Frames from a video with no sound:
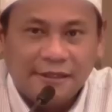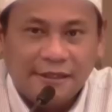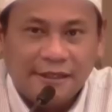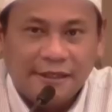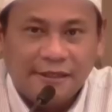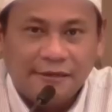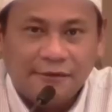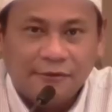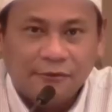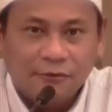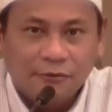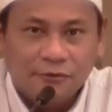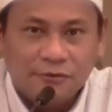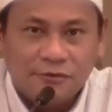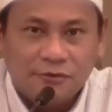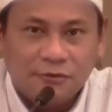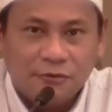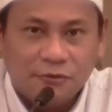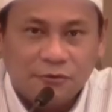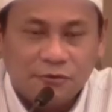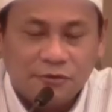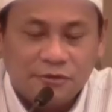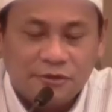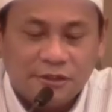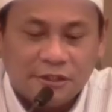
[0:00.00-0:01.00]
and
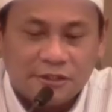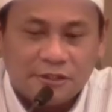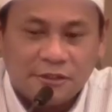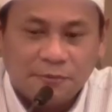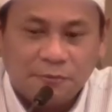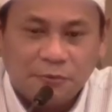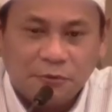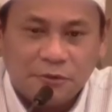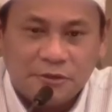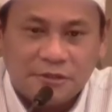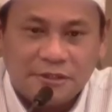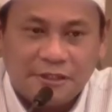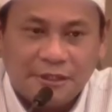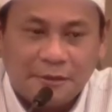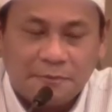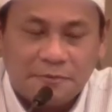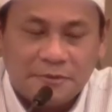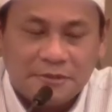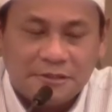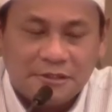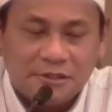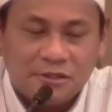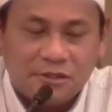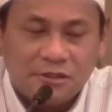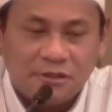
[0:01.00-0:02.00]
also to juxtapose that
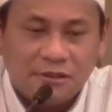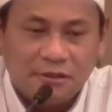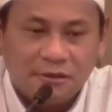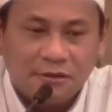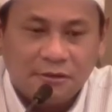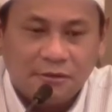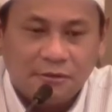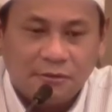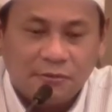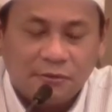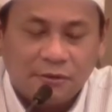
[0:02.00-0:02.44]
positioning